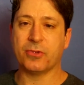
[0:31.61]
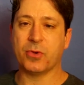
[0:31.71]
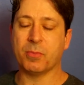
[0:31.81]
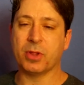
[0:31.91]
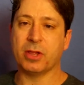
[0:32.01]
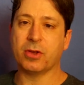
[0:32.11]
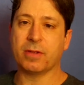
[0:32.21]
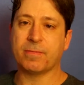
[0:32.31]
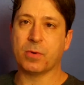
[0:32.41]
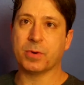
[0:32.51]
So I'm really
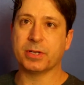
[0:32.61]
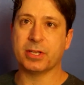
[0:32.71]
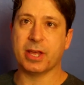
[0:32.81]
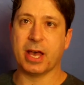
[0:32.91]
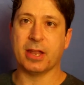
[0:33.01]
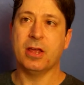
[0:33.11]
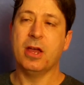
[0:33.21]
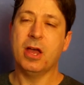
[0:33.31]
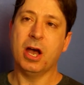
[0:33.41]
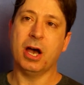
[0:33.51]
looking forward to that
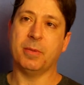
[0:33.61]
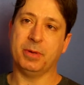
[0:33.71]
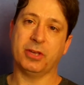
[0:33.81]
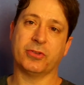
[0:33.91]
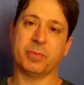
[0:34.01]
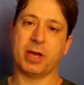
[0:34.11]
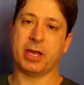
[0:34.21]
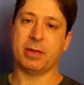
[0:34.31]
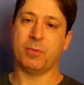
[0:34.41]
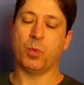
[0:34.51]
because my